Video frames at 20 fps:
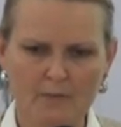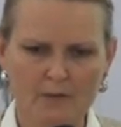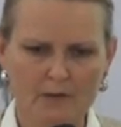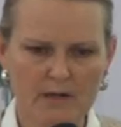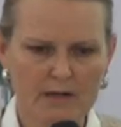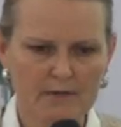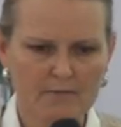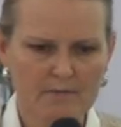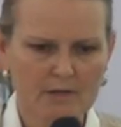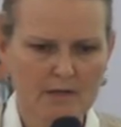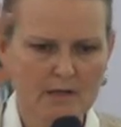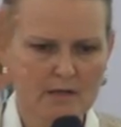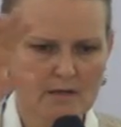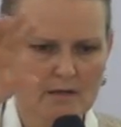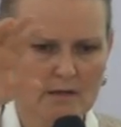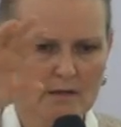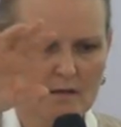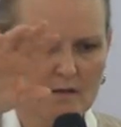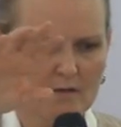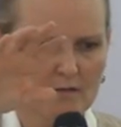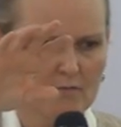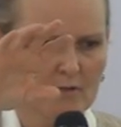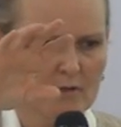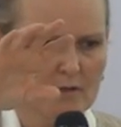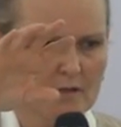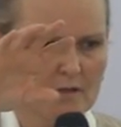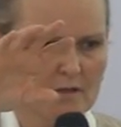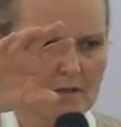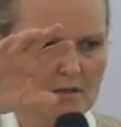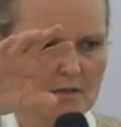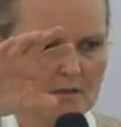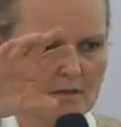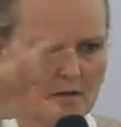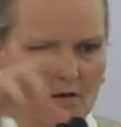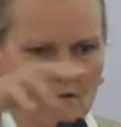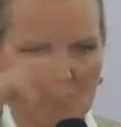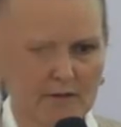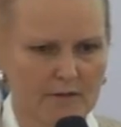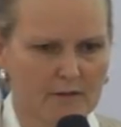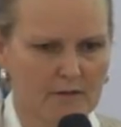when I was saying that there was
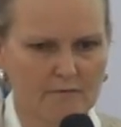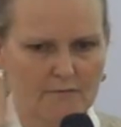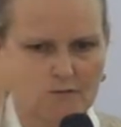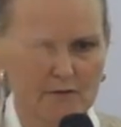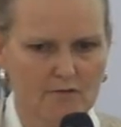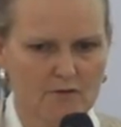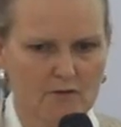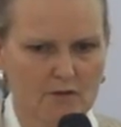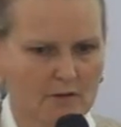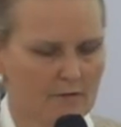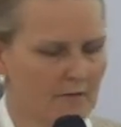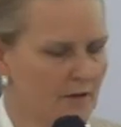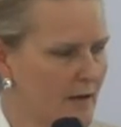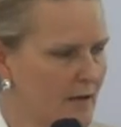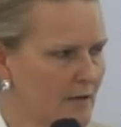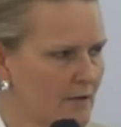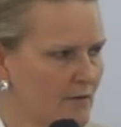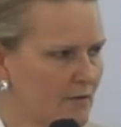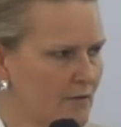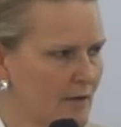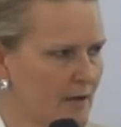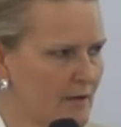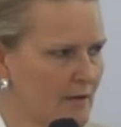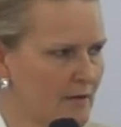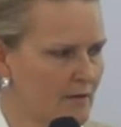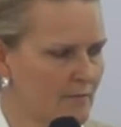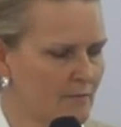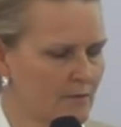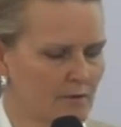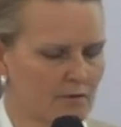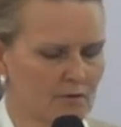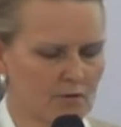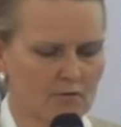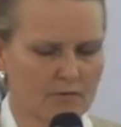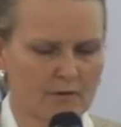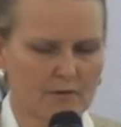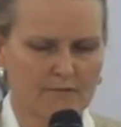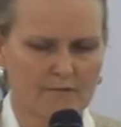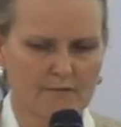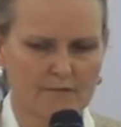all the confusion over how to create the
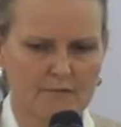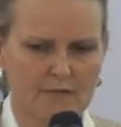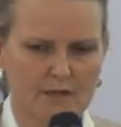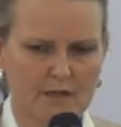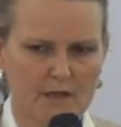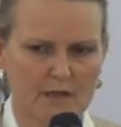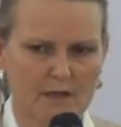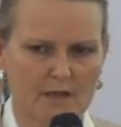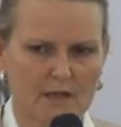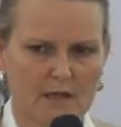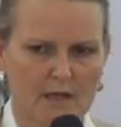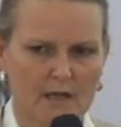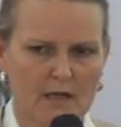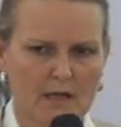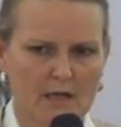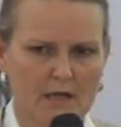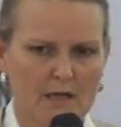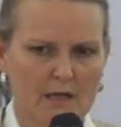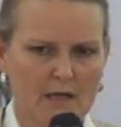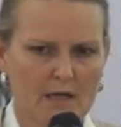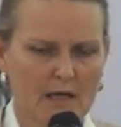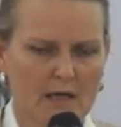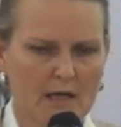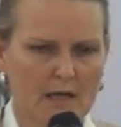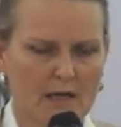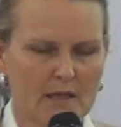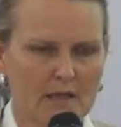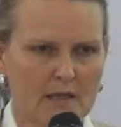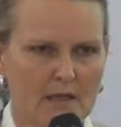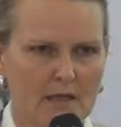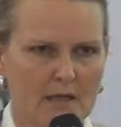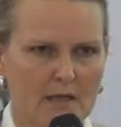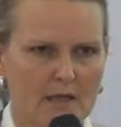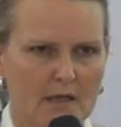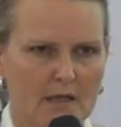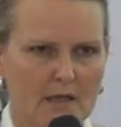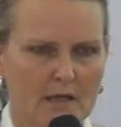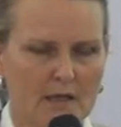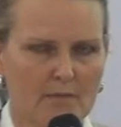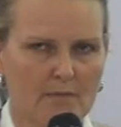post-2015,
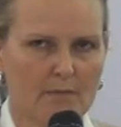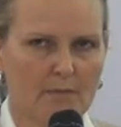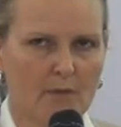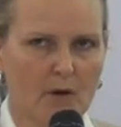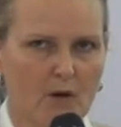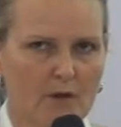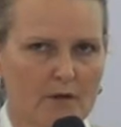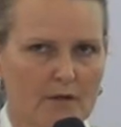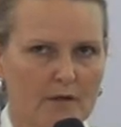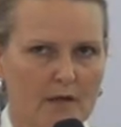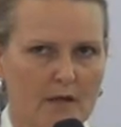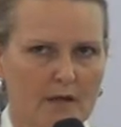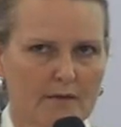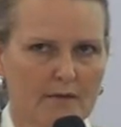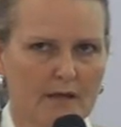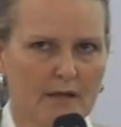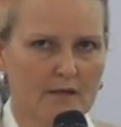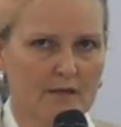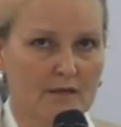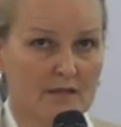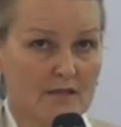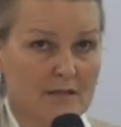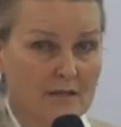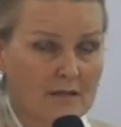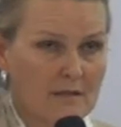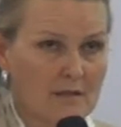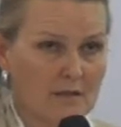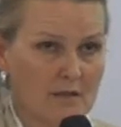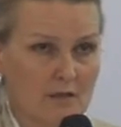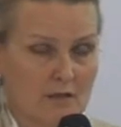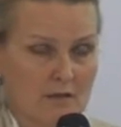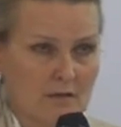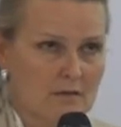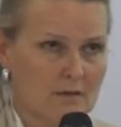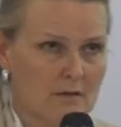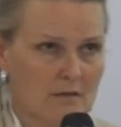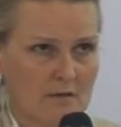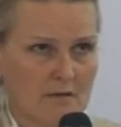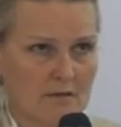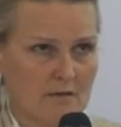the part that the
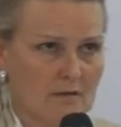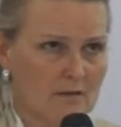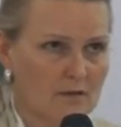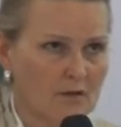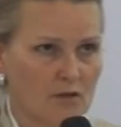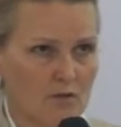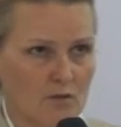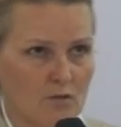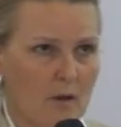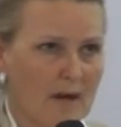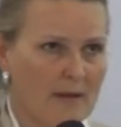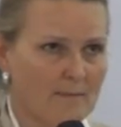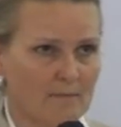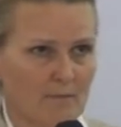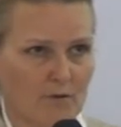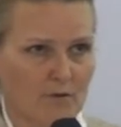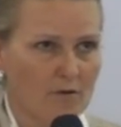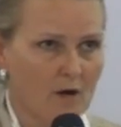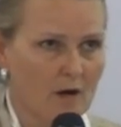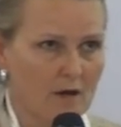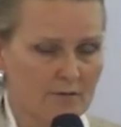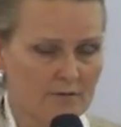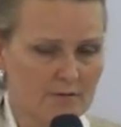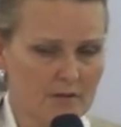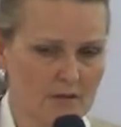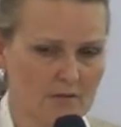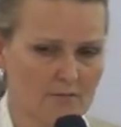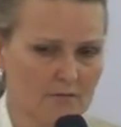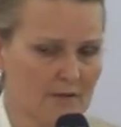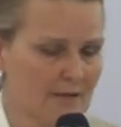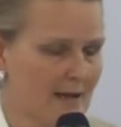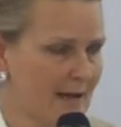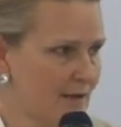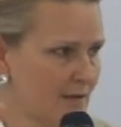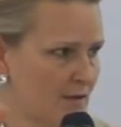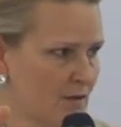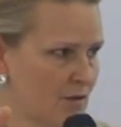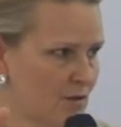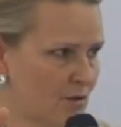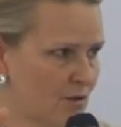UN bureaucracy was
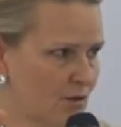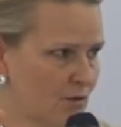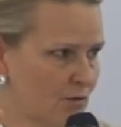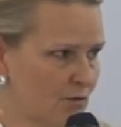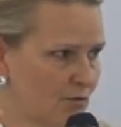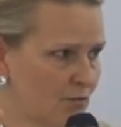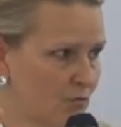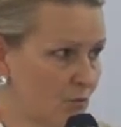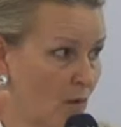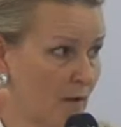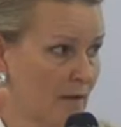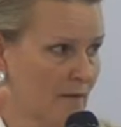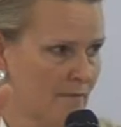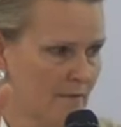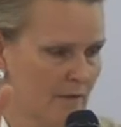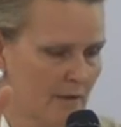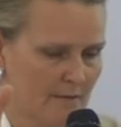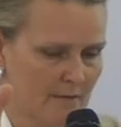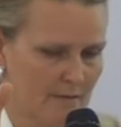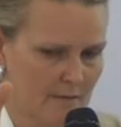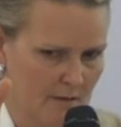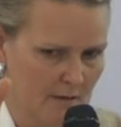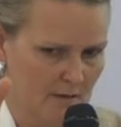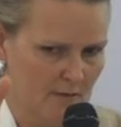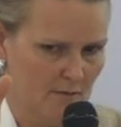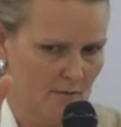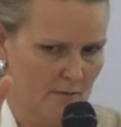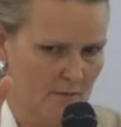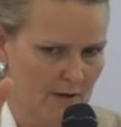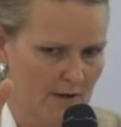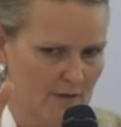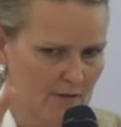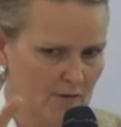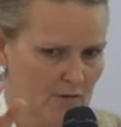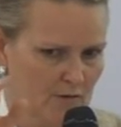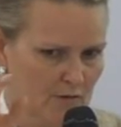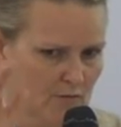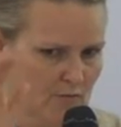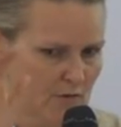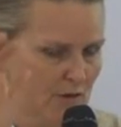asked to do, one of the things we were
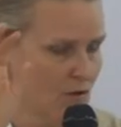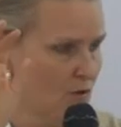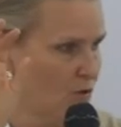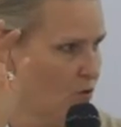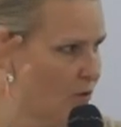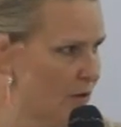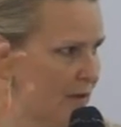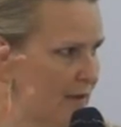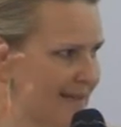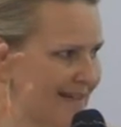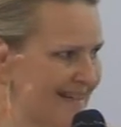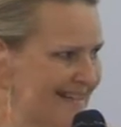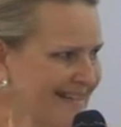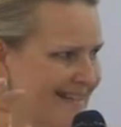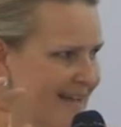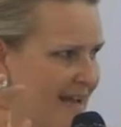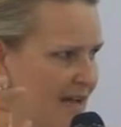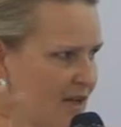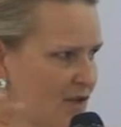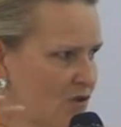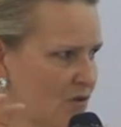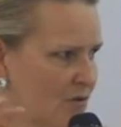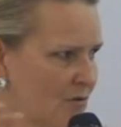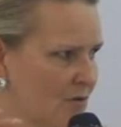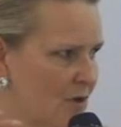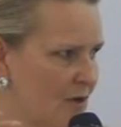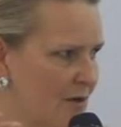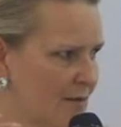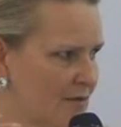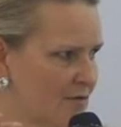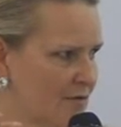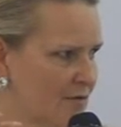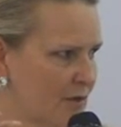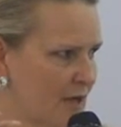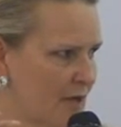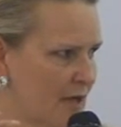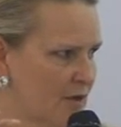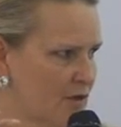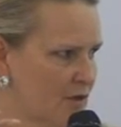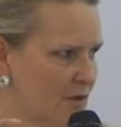asked to do was to organize national
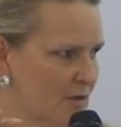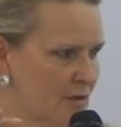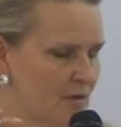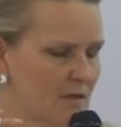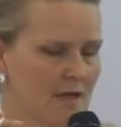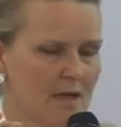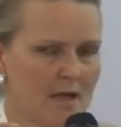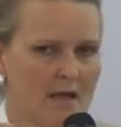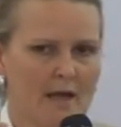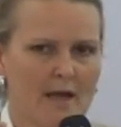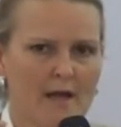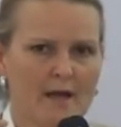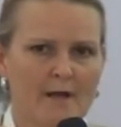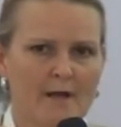consultations.